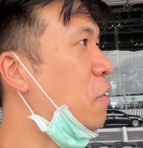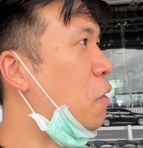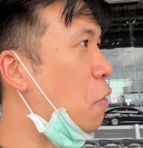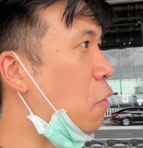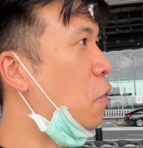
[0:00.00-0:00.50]

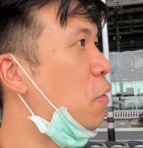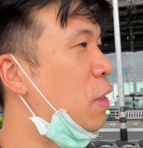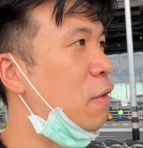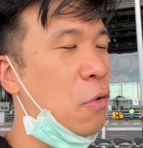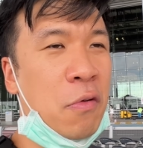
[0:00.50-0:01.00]
So
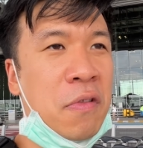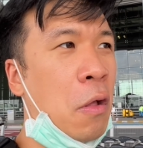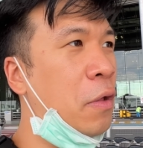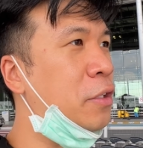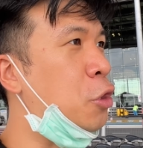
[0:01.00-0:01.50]
things are
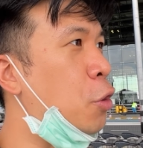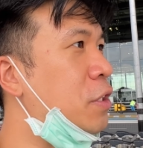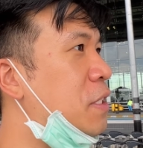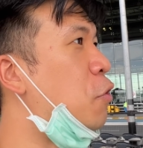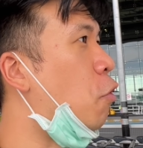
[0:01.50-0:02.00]
slowly turning
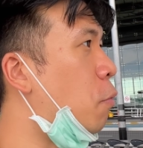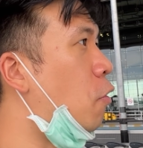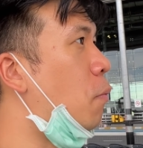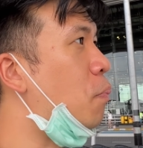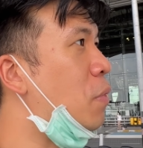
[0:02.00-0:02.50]
to
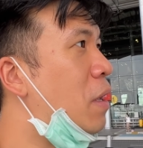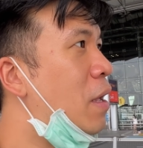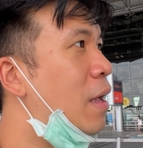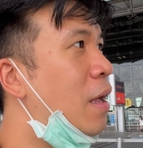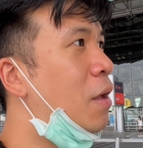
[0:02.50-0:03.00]
normal.
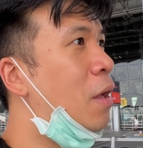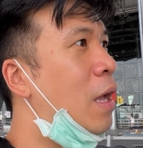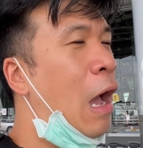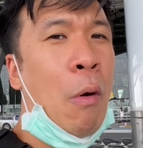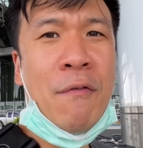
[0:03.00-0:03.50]

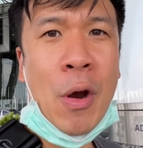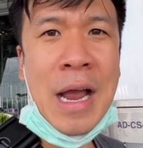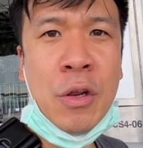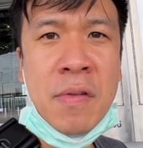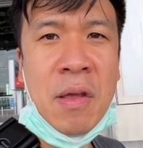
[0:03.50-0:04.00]
However, I
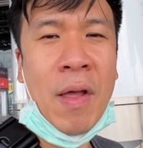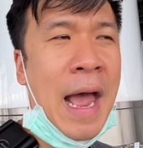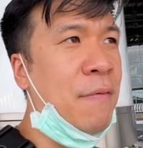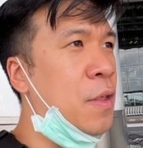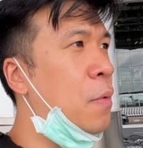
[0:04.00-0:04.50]
do still
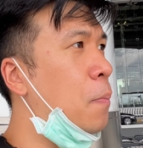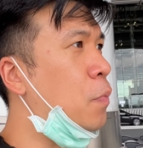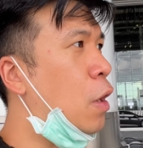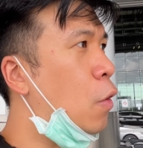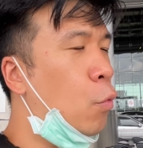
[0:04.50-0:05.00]
have some
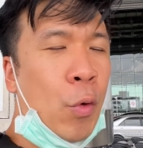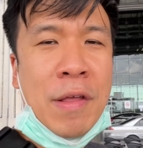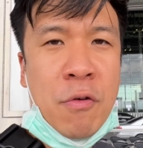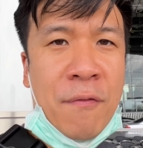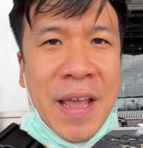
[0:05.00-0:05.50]

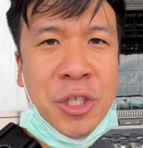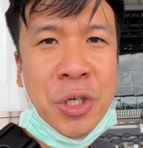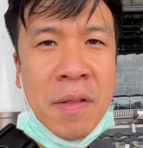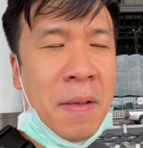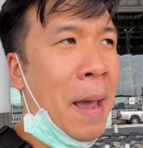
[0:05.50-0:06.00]

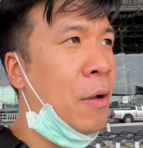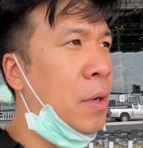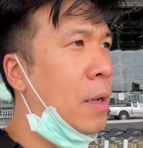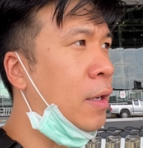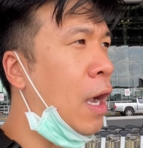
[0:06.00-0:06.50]
reservations about
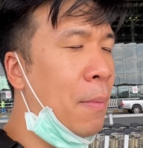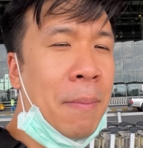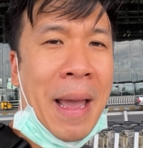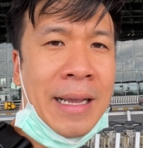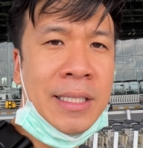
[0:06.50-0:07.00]
coming
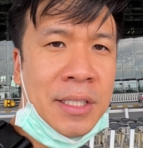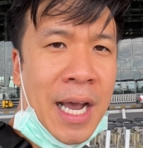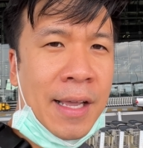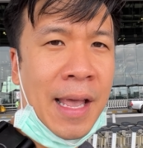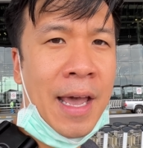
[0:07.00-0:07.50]
back to
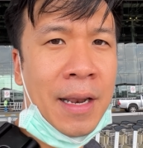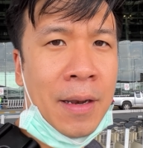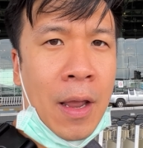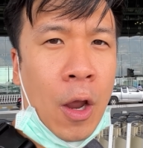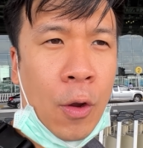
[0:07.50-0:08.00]
Thailand
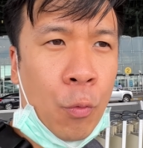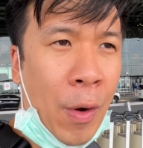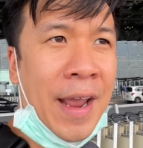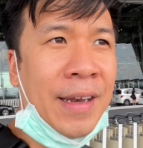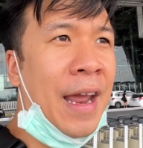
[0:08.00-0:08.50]

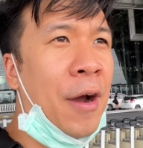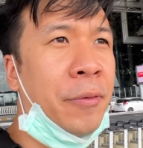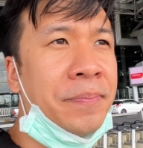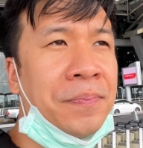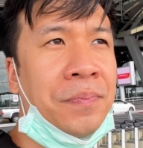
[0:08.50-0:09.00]
right now.
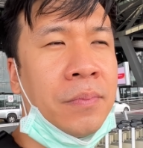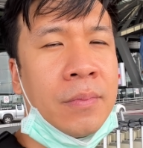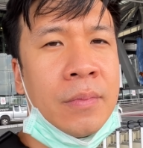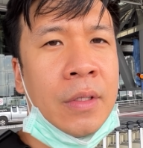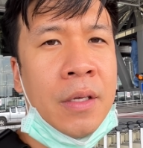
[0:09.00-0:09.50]

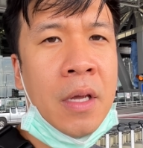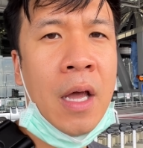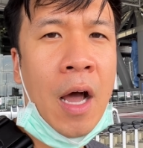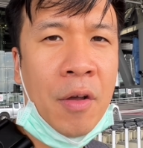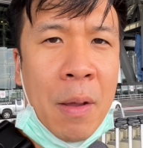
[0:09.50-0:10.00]

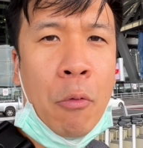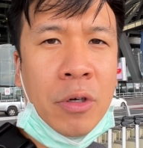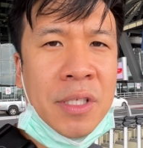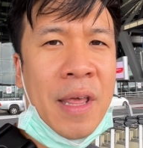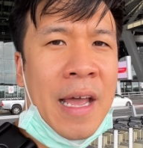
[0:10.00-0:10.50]
I'll get more
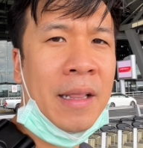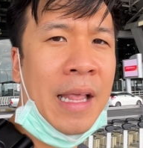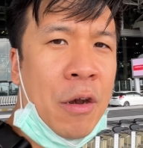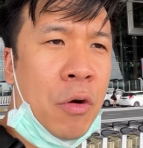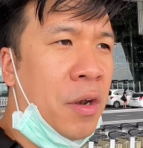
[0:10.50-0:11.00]
into that
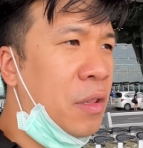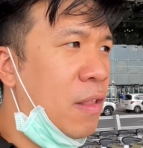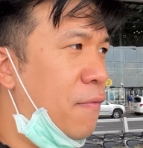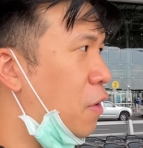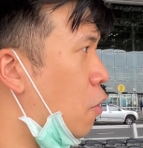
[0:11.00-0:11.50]
later on in this
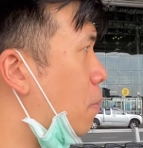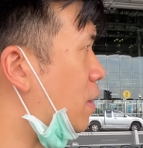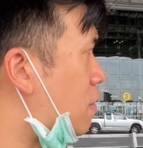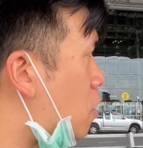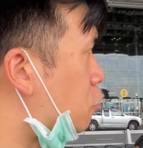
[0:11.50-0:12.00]
video, but
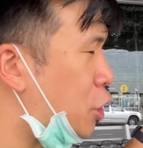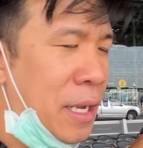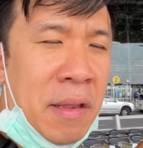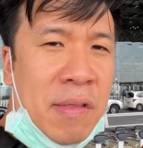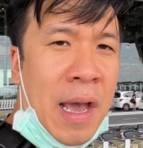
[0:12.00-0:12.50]
let's go check
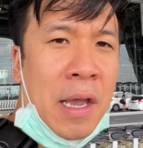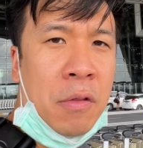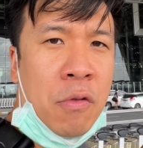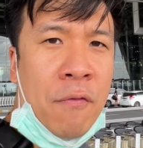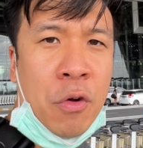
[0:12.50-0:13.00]
inside
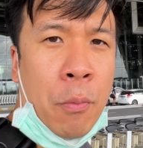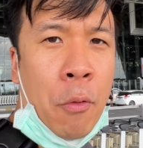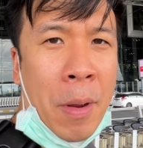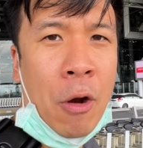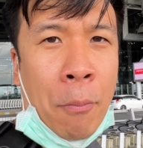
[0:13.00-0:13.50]

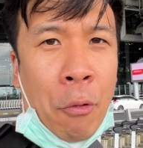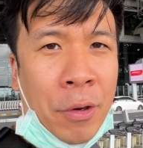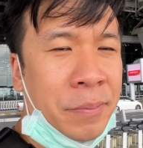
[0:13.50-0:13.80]
Suvarnabhumi Airport